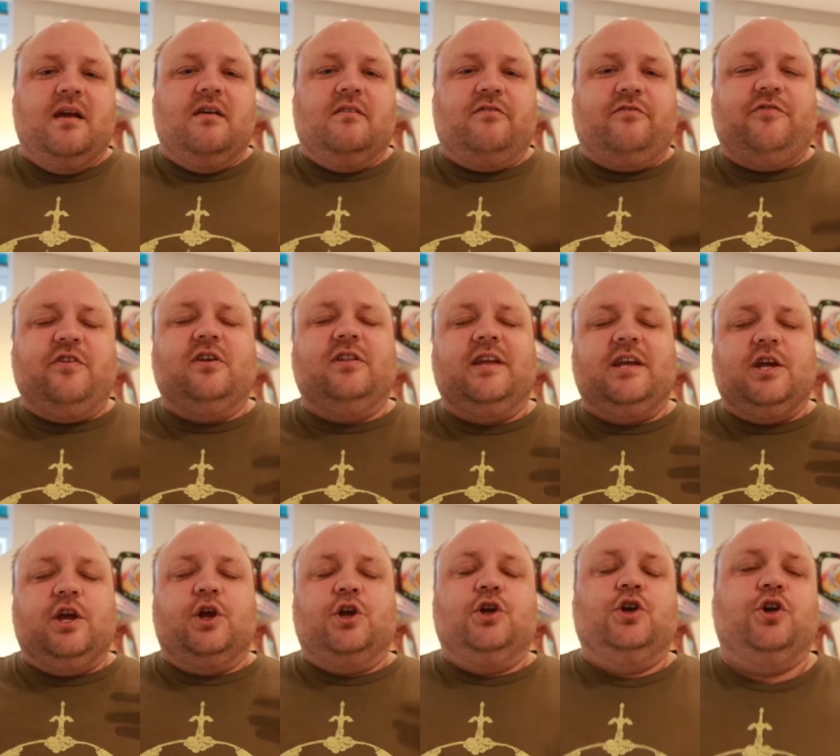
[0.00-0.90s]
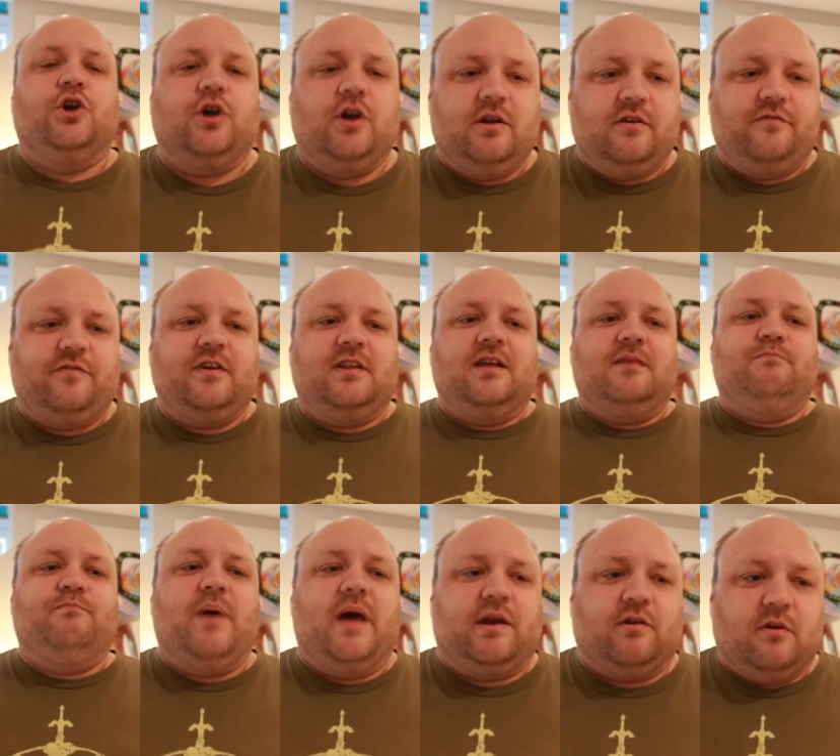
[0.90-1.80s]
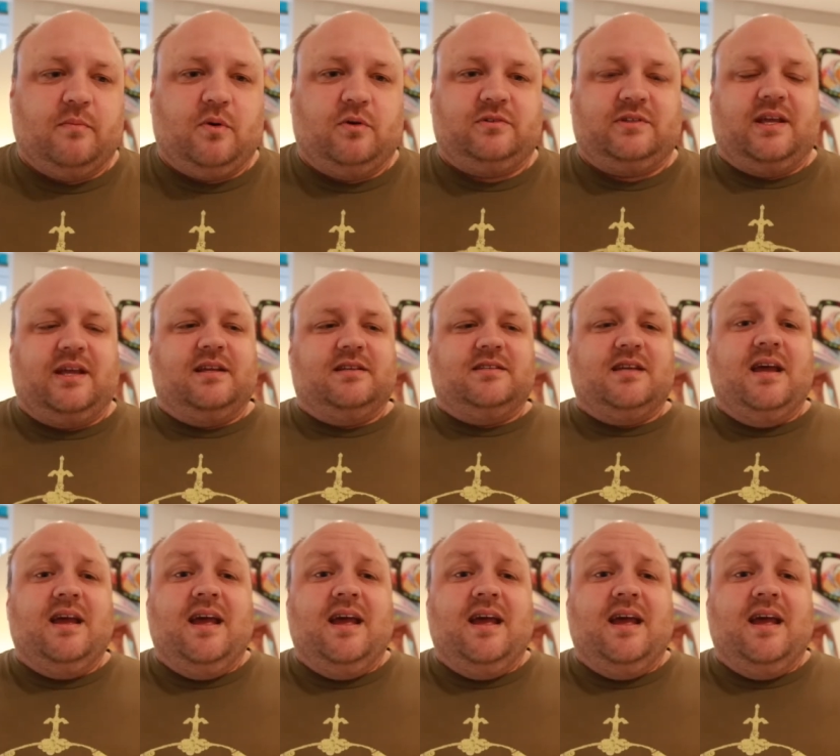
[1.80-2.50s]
feeling good, feeling better about things.